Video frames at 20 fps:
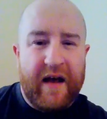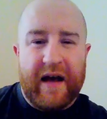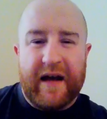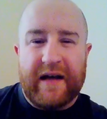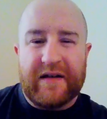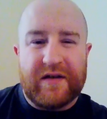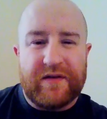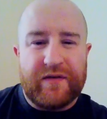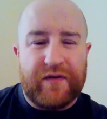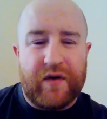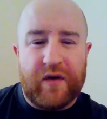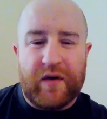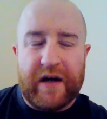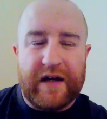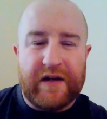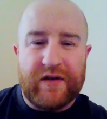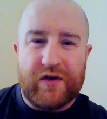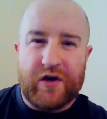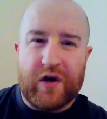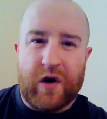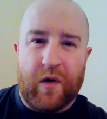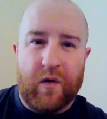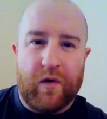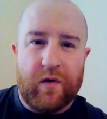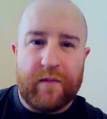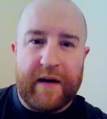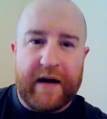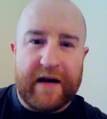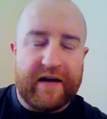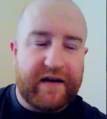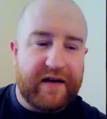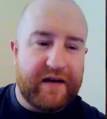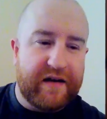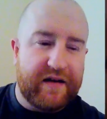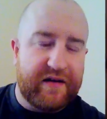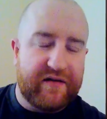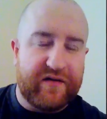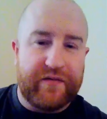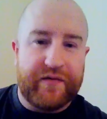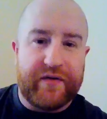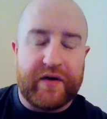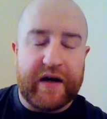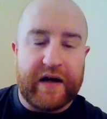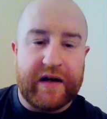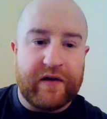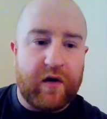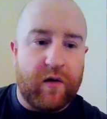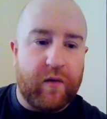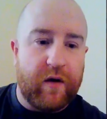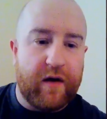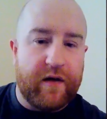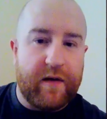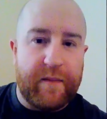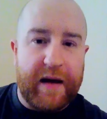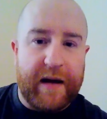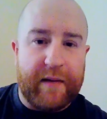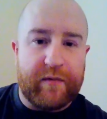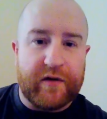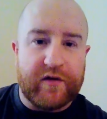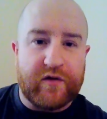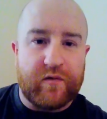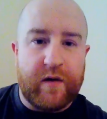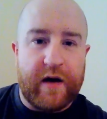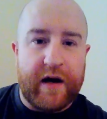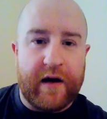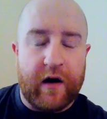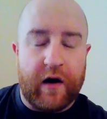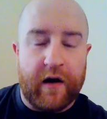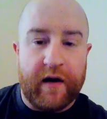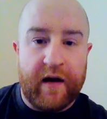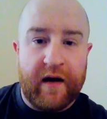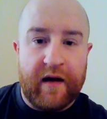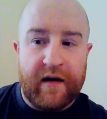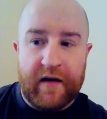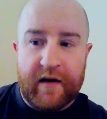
It's a fucking joke, man. It's fucking not worth the paper it's written on.